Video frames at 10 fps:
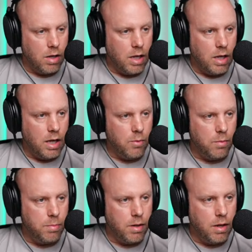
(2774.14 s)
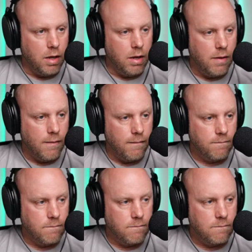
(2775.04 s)
It would be
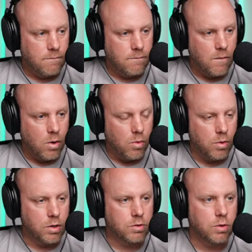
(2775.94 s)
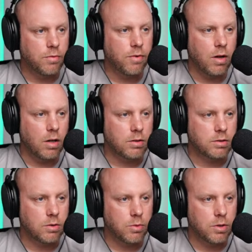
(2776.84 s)
102 fall.
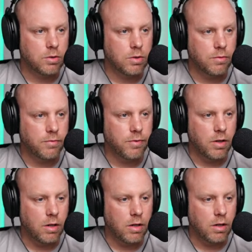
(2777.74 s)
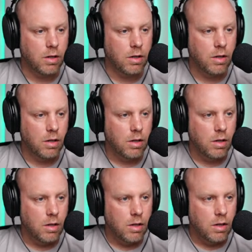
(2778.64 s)
So 102 fall
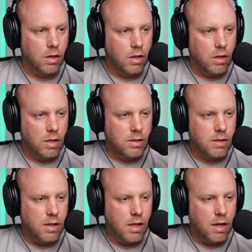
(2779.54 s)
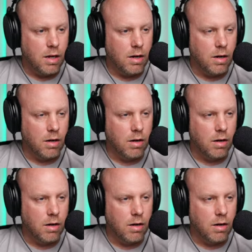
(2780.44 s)
is there.